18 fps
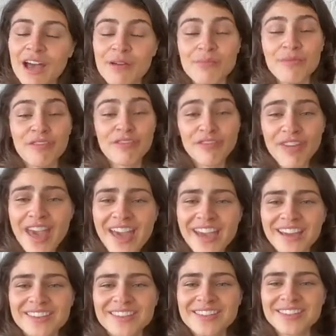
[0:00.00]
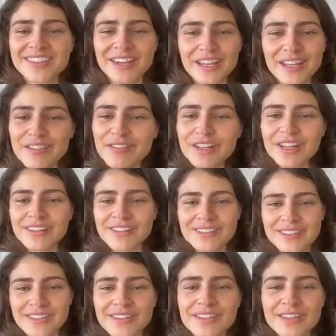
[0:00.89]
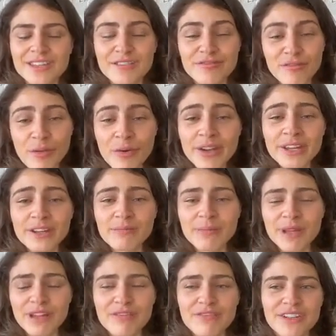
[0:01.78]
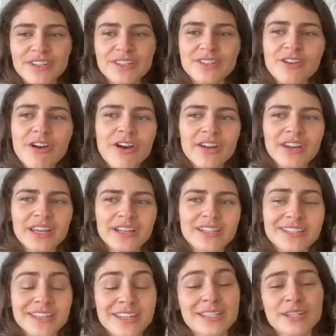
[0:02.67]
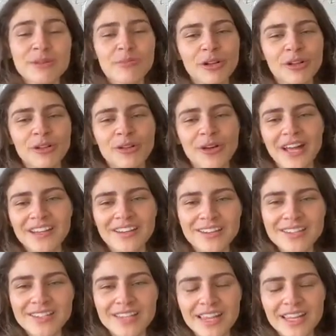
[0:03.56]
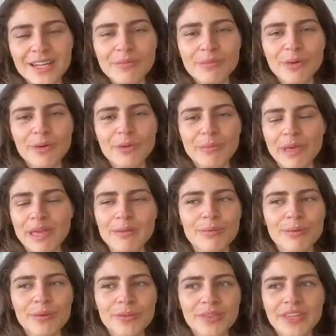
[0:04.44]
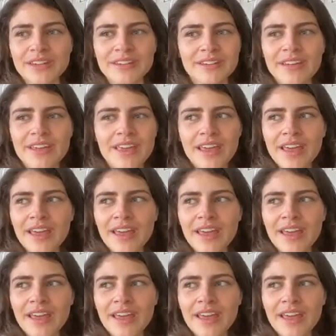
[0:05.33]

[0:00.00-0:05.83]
facts and evidence into the void, but if it's not accessible or understandable to people, then